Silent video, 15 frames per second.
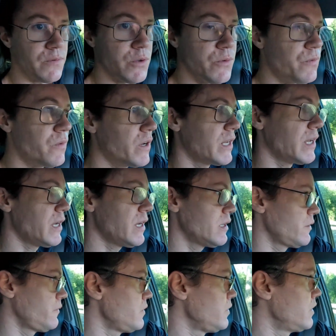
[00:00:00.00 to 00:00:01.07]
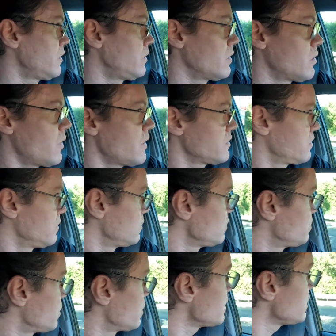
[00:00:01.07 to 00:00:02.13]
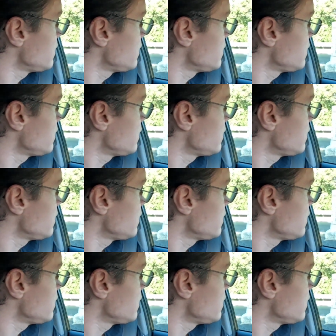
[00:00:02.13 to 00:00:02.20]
If you forget, if you get a request on Uber